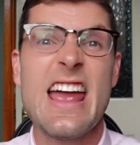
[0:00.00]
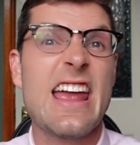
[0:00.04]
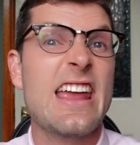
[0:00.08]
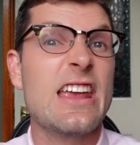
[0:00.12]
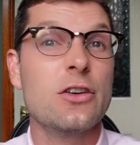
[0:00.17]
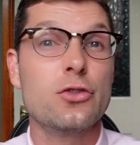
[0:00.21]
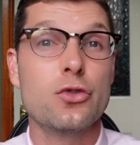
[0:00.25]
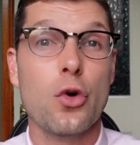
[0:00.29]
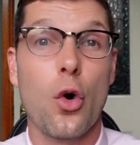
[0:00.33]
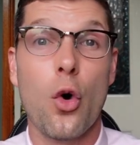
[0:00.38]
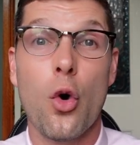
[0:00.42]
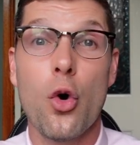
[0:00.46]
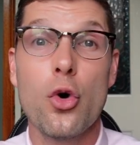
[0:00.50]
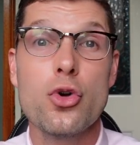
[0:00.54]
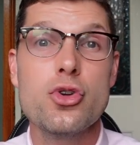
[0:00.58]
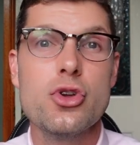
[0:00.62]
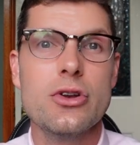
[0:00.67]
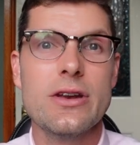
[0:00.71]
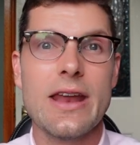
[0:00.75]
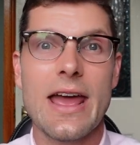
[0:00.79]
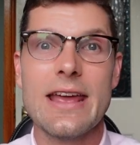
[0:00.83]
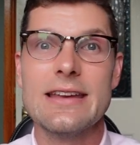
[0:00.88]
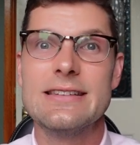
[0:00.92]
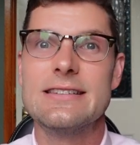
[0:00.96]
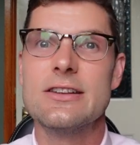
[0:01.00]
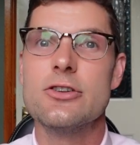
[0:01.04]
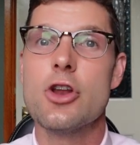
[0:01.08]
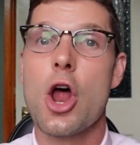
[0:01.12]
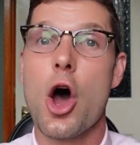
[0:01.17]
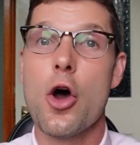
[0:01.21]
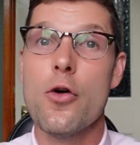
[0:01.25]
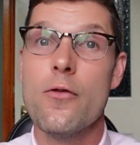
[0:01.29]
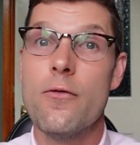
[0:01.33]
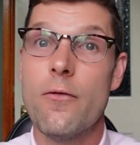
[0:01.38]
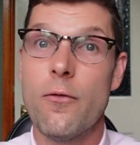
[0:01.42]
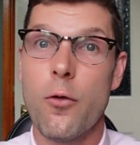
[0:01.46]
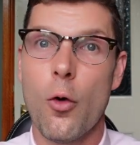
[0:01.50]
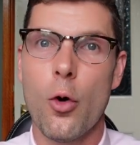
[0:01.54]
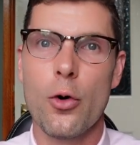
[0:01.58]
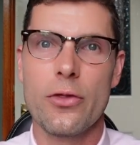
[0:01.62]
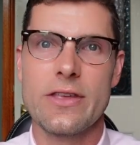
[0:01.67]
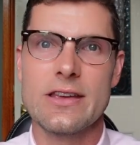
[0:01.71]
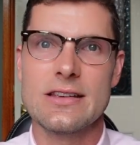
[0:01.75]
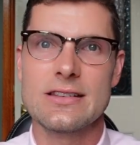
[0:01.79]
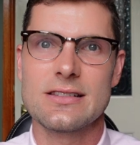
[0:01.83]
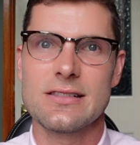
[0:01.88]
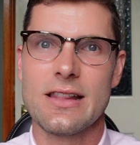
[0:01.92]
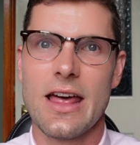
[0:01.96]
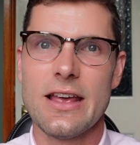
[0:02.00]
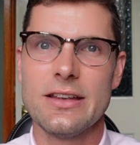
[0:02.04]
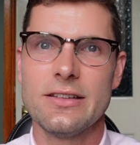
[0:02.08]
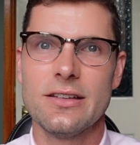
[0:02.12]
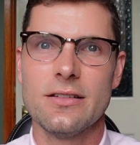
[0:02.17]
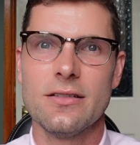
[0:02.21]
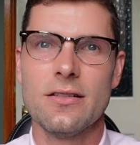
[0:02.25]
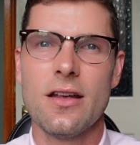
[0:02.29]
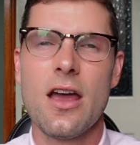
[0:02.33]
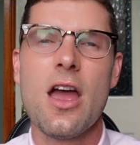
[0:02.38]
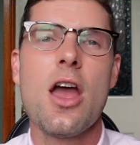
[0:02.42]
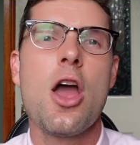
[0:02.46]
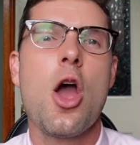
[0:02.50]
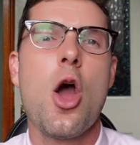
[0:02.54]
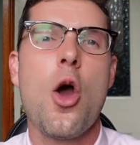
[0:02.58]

is all you need to know for this lesson.